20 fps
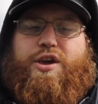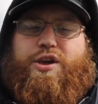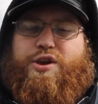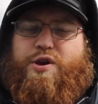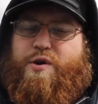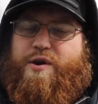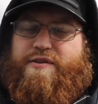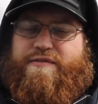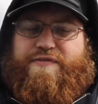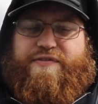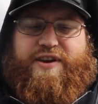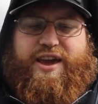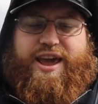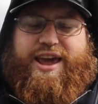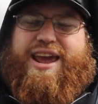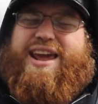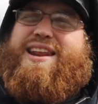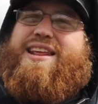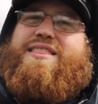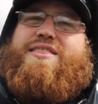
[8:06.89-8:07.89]
You can fit
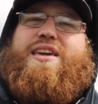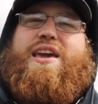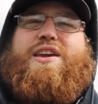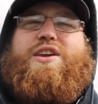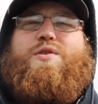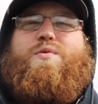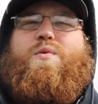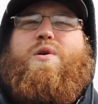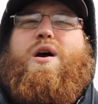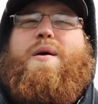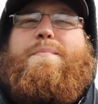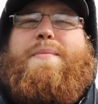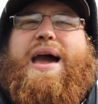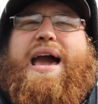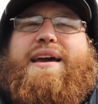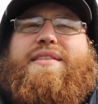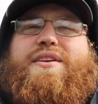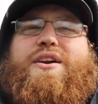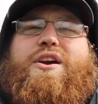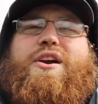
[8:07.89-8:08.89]
anything you want
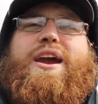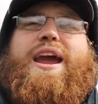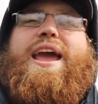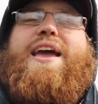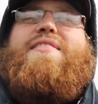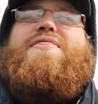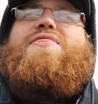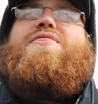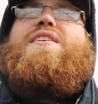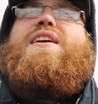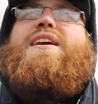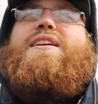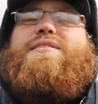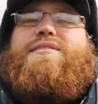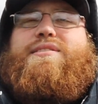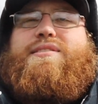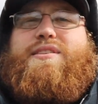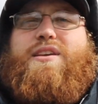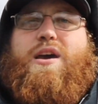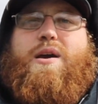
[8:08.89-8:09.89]
back there and then
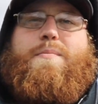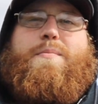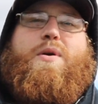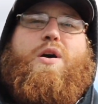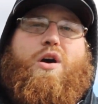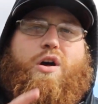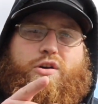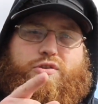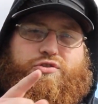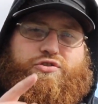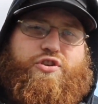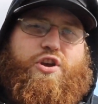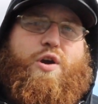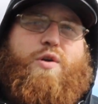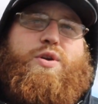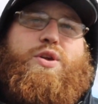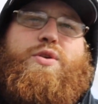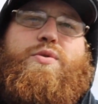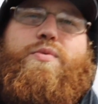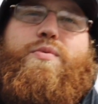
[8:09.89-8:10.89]
some. I'll show
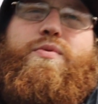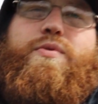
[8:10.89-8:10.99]
you.